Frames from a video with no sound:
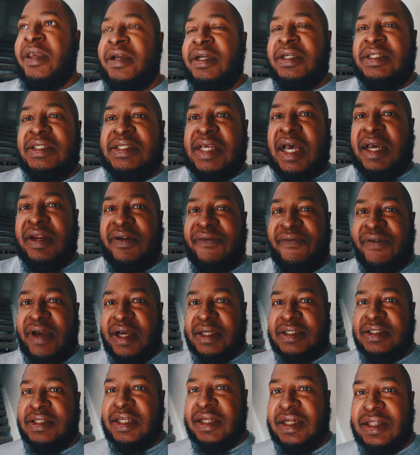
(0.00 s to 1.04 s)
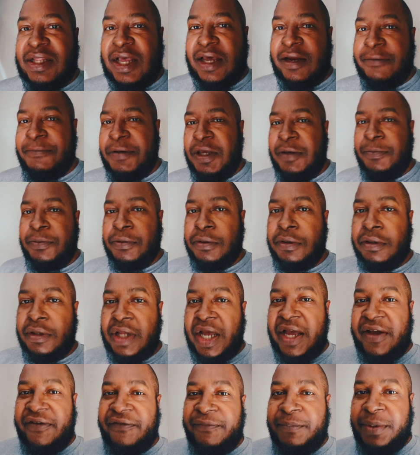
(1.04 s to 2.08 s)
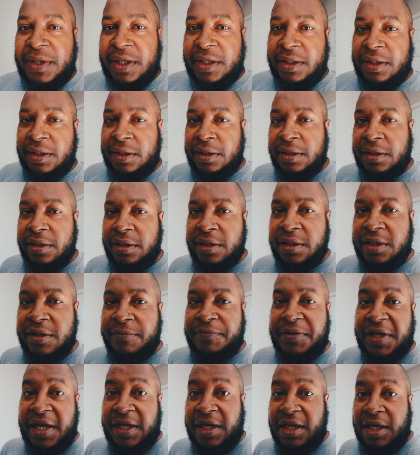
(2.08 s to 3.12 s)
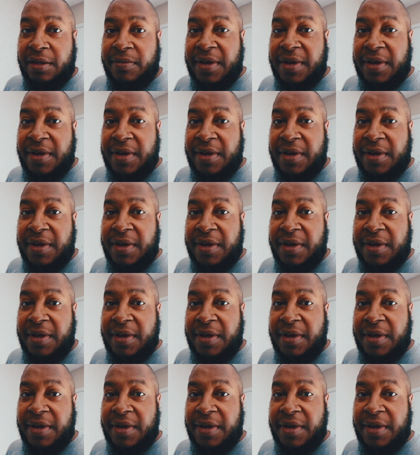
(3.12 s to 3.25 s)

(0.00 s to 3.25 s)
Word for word: side effects that a lot of people have been complaining